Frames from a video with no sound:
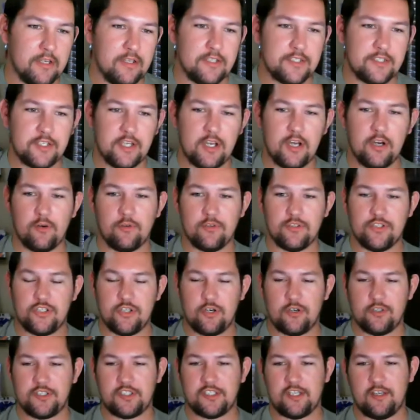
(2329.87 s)
So,
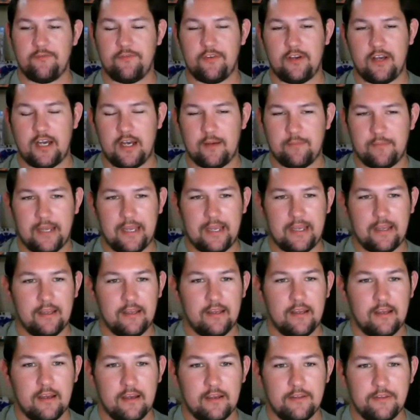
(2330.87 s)
Joseph, uh,
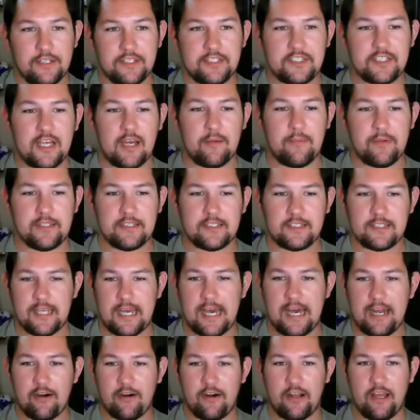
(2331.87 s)
this coming
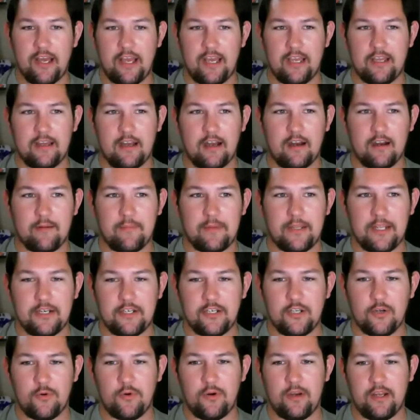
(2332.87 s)
Saturday, I'm going to be
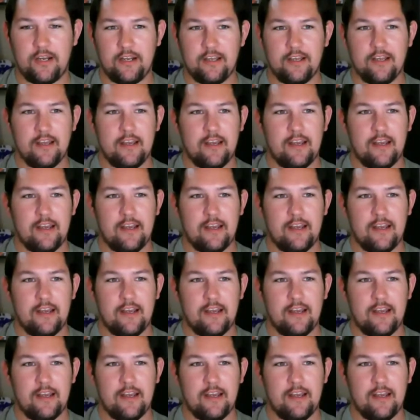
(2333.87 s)
doing